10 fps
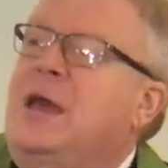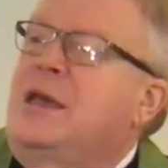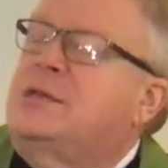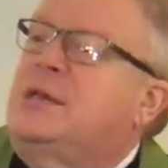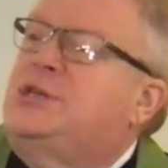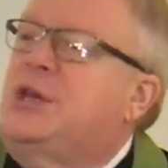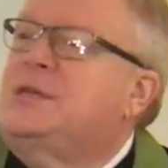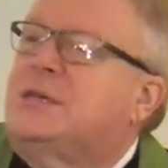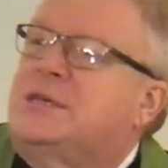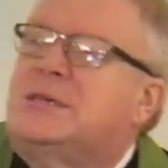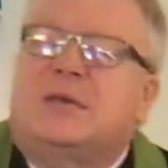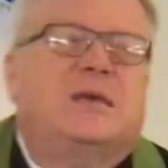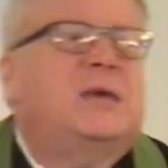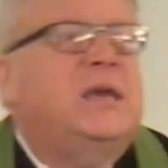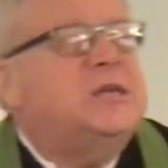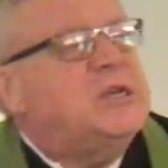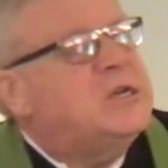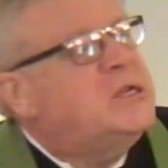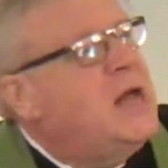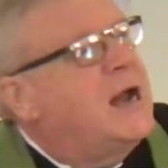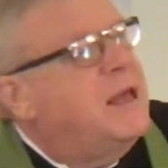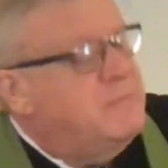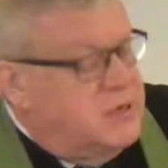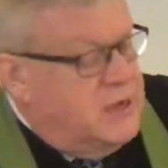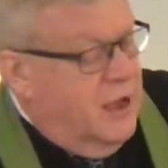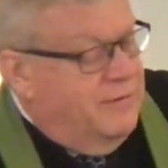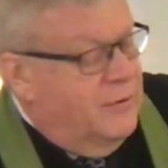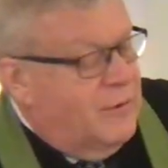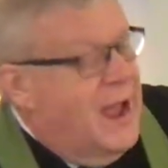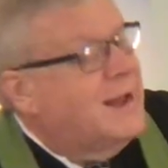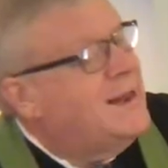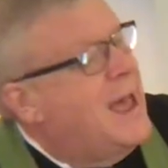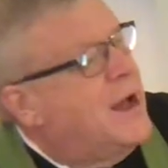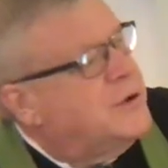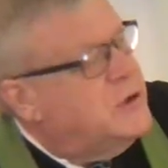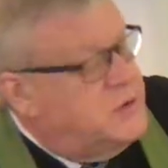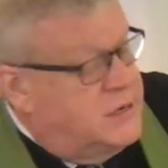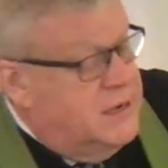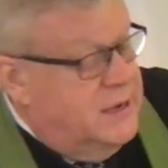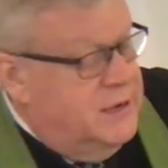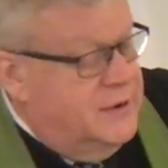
You see, Jesus is, he's just not himself right now, you see.